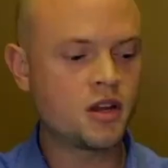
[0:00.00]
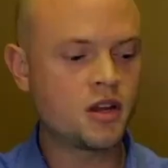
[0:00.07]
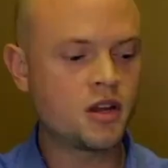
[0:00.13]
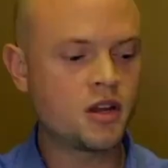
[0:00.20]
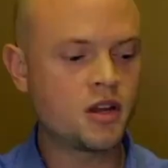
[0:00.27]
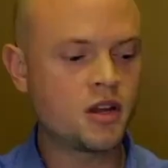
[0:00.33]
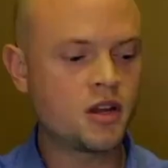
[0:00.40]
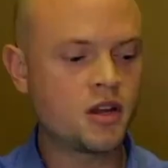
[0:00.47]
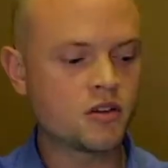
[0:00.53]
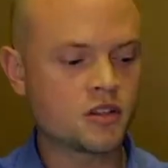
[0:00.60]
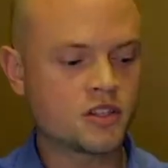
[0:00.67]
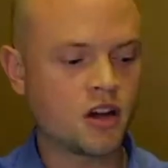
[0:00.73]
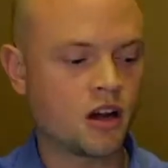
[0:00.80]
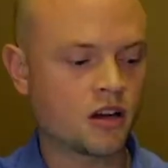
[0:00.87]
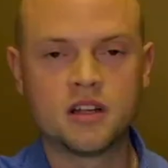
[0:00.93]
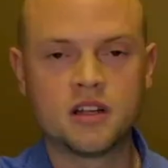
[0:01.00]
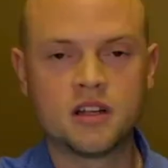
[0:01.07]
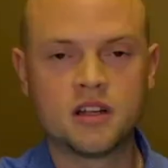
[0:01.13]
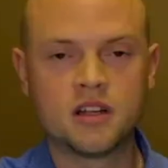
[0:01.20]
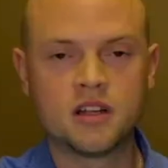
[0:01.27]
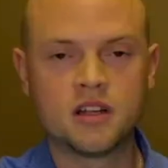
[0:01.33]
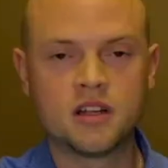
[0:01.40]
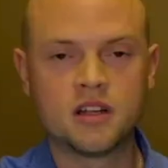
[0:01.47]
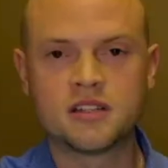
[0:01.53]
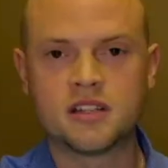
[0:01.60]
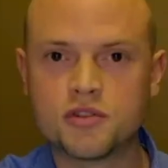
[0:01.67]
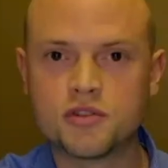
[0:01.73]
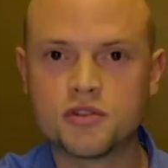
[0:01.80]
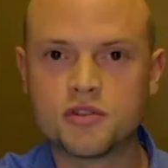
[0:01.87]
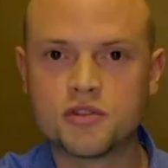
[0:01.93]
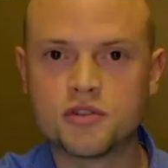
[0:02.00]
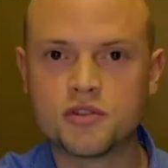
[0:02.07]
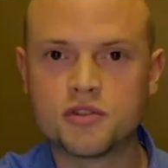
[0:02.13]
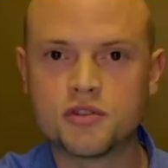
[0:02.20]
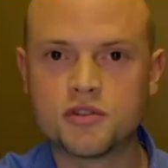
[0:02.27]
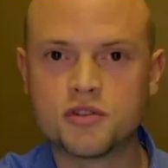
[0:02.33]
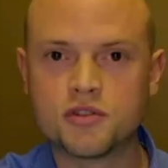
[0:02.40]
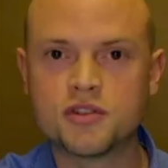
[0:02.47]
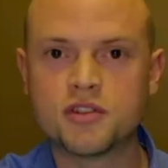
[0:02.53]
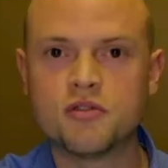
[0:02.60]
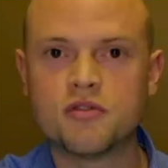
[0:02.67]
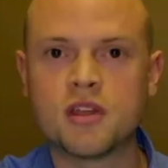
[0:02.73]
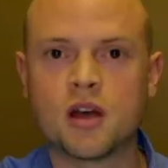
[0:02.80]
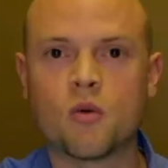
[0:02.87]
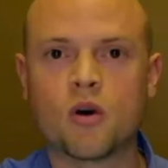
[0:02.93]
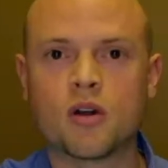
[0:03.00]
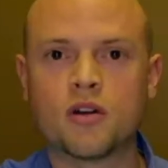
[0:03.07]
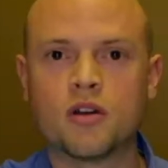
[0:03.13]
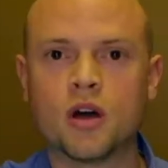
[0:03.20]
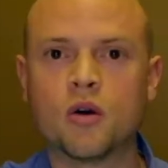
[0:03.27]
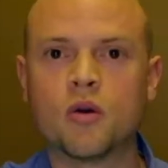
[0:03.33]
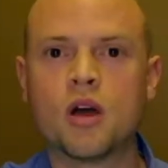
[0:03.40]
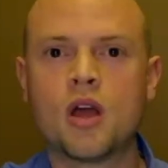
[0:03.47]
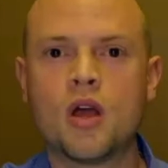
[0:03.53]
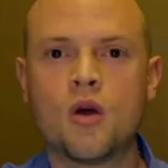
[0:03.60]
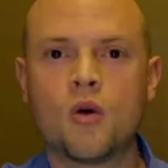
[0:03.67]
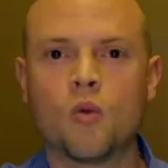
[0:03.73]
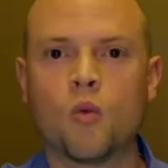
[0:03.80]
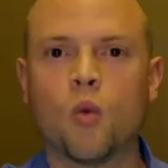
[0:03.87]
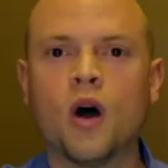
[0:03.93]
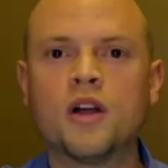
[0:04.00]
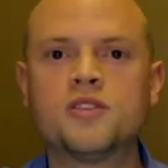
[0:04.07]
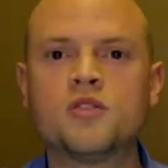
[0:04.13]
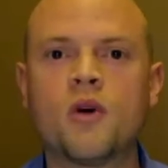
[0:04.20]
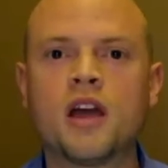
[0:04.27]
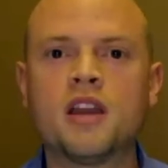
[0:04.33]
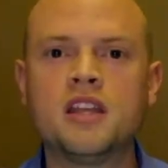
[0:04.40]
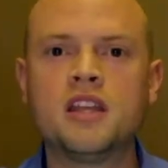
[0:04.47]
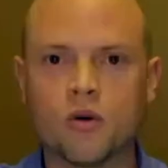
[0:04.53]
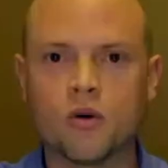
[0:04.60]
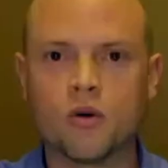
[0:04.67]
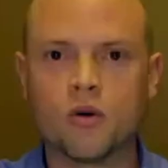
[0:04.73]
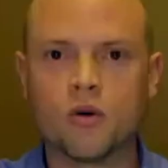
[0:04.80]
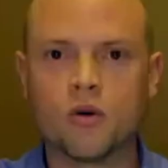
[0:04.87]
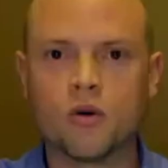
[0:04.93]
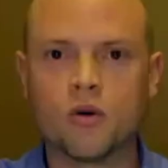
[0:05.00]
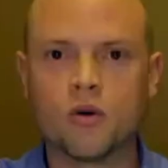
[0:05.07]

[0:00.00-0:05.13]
What I'm here to talk to tonight is those of you that want to know what do I need to do